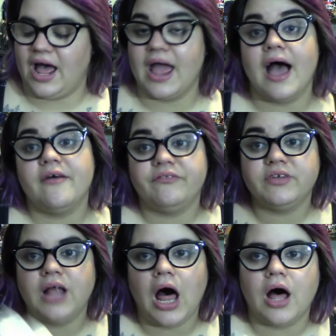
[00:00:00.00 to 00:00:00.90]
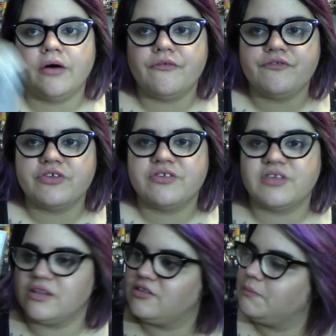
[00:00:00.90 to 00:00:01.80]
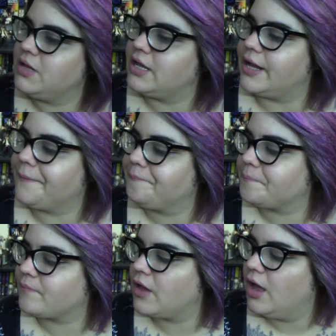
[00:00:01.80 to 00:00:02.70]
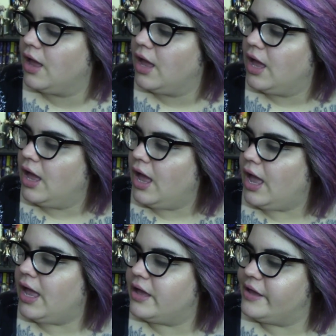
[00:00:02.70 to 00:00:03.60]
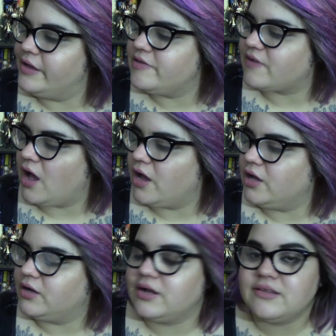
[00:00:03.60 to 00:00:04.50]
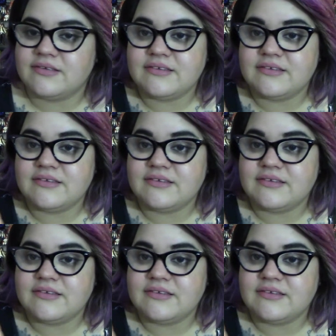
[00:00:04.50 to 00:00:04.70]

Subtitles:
I have loved since the beginning is Ion's